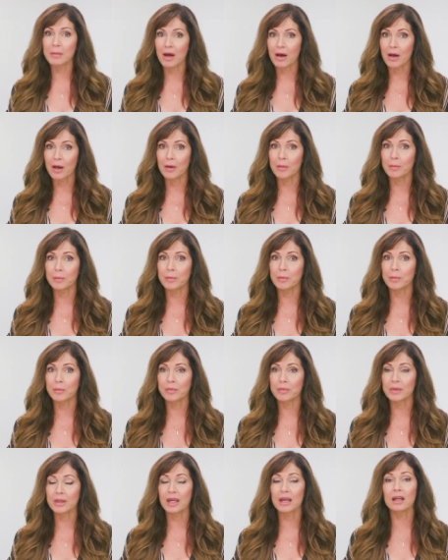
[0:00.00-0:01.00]
mom
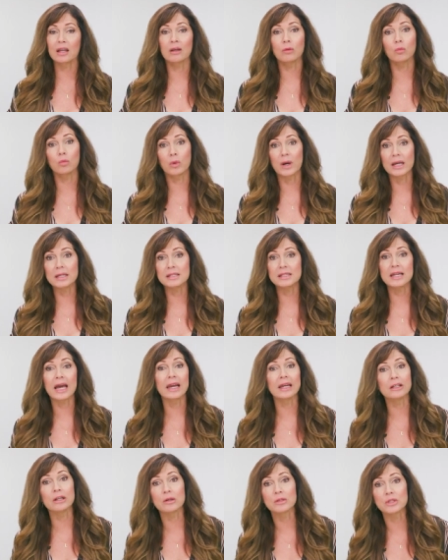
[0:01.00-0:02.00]
was
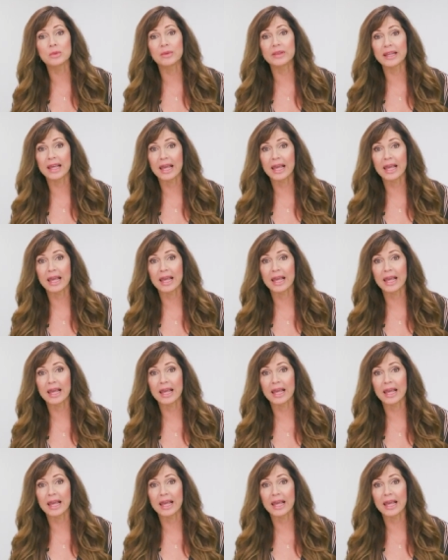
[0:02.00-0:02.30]
diagnosed with